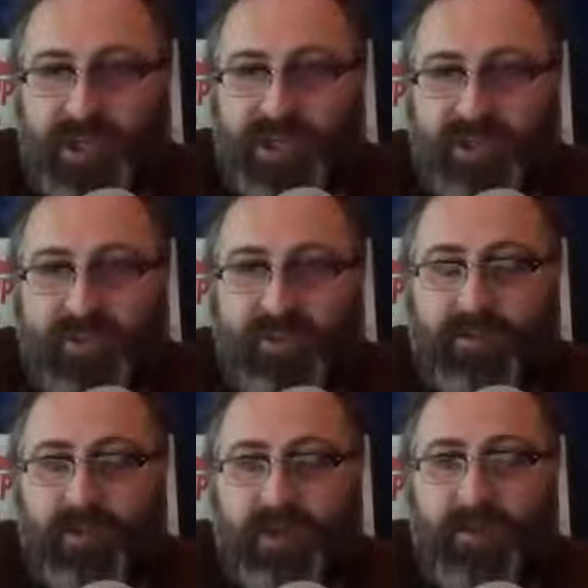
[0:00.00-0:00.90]
consistent
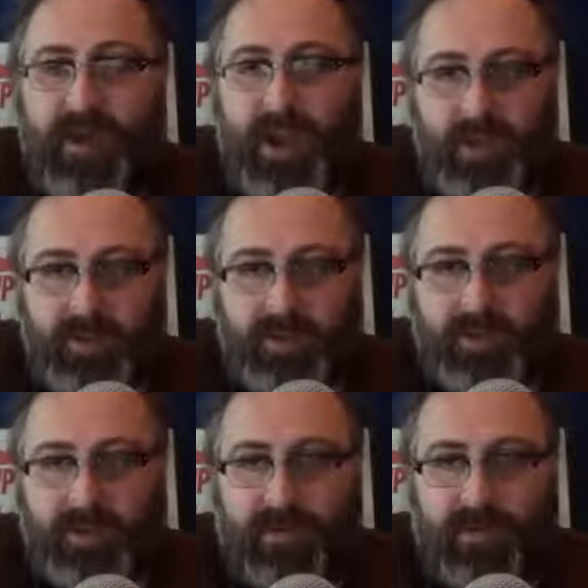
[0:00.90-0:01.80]
within my own
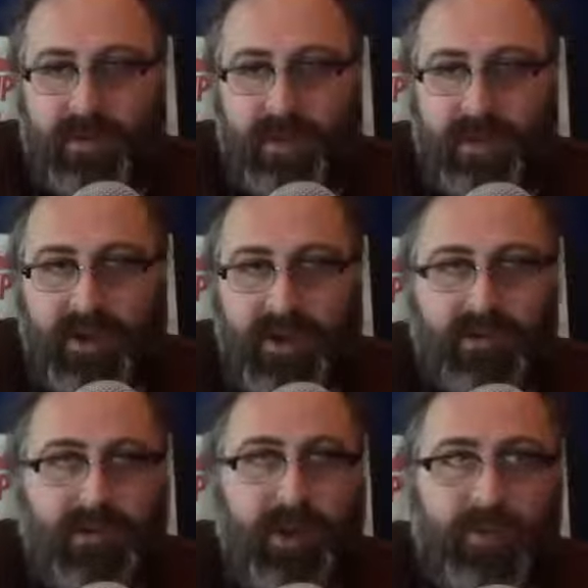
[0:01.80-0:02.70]

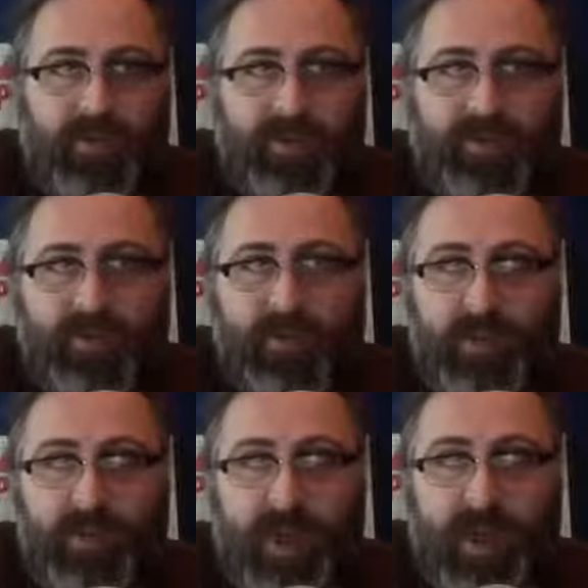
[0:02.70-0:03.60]
frame of reference,
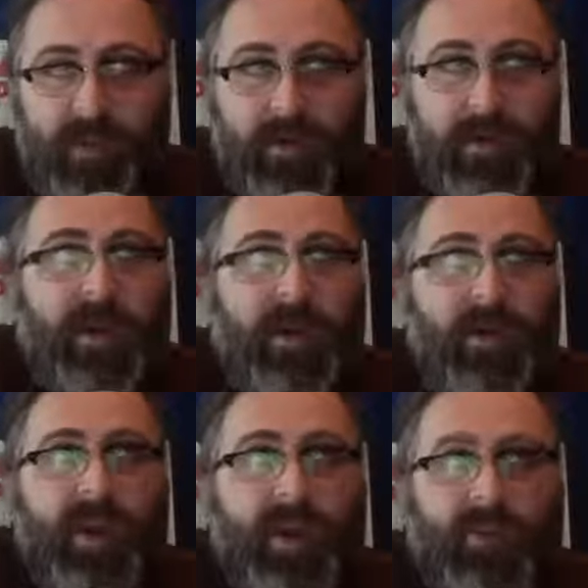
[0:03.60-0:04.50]
within my own
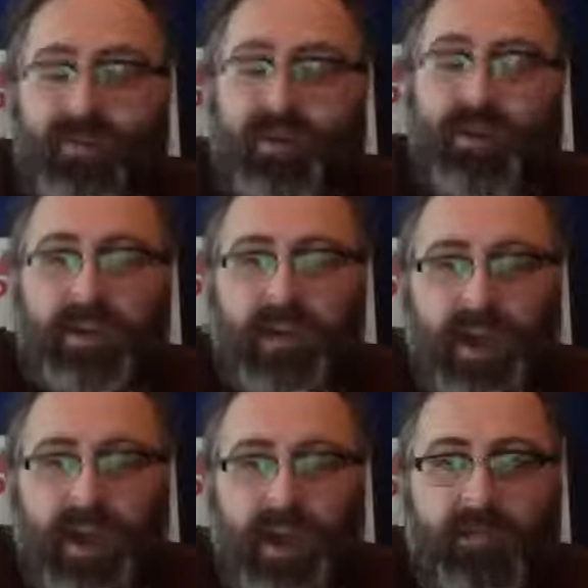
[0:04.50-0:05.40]
way of living.
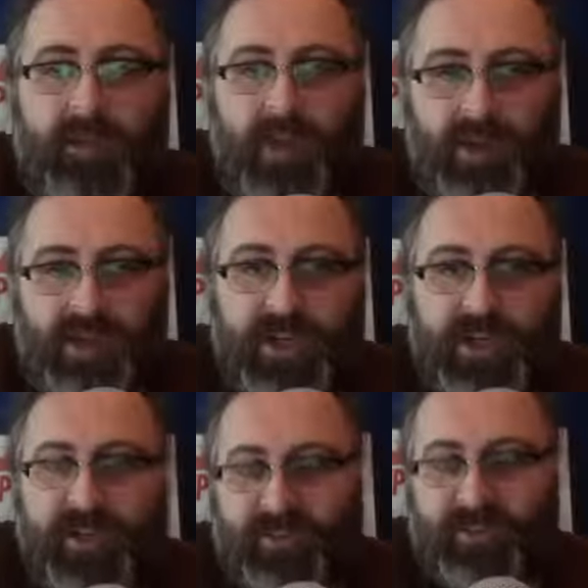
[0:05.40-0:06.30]
I am logically
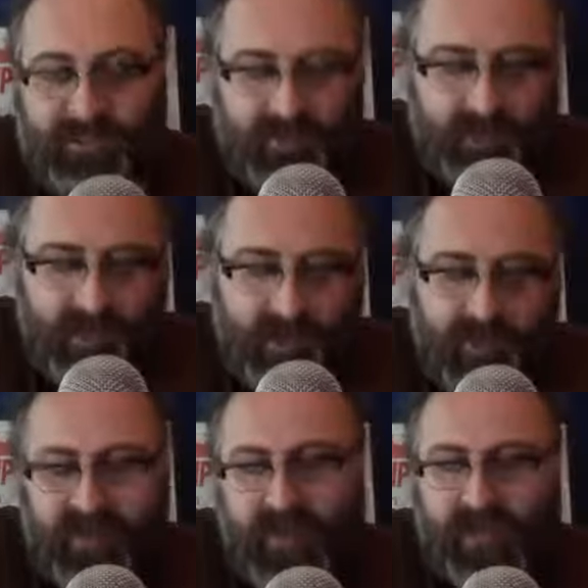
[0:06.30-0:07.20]
consistent to my own
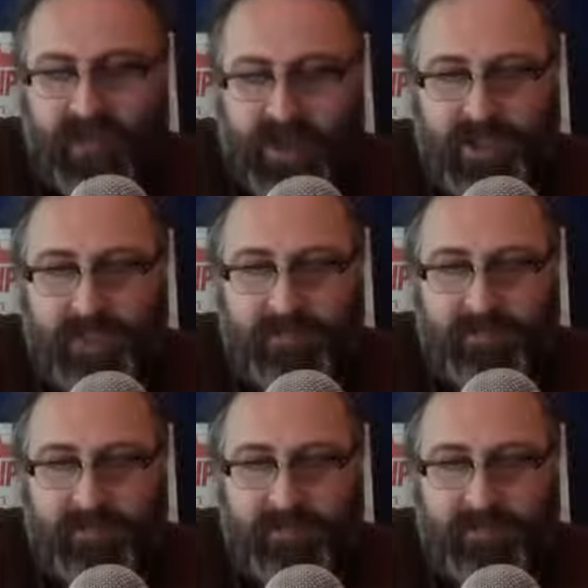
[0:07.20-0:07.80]
satisfaction.